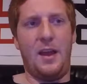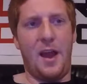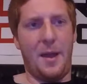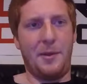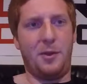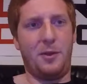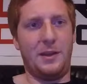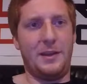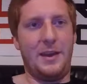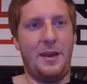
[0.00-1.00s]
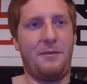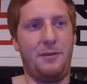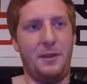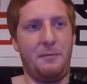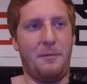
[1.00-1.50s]
I mean, you can
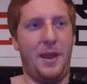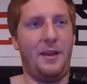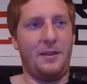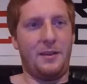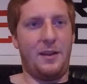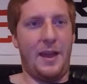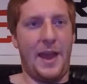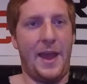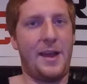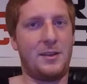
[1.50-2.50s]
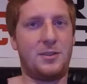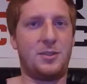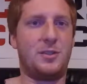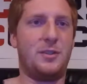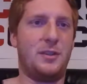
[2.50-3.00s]
definitely make a
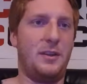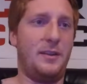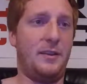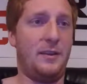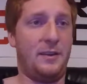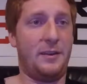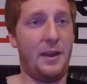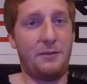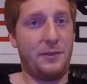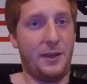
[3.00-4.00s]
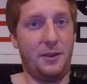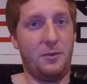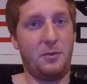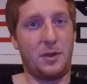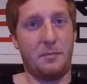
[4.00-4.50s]
hatch definitely
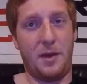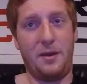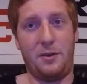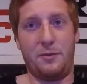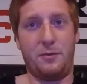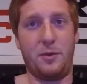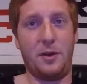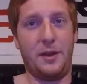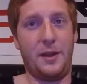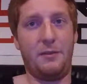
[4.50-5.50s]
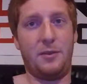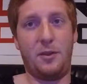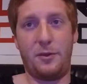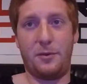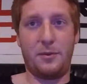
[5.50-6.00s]
into a competitor for it, even
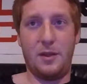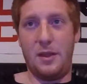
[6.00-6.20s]
though